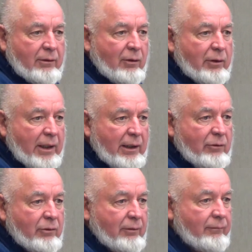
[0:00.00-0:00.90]

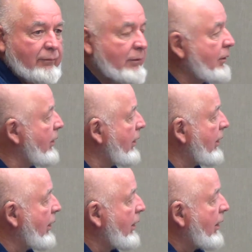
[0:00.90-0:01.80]
location,
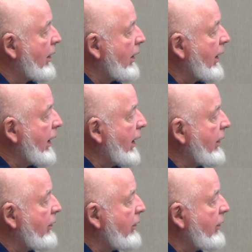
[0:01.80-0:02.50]
and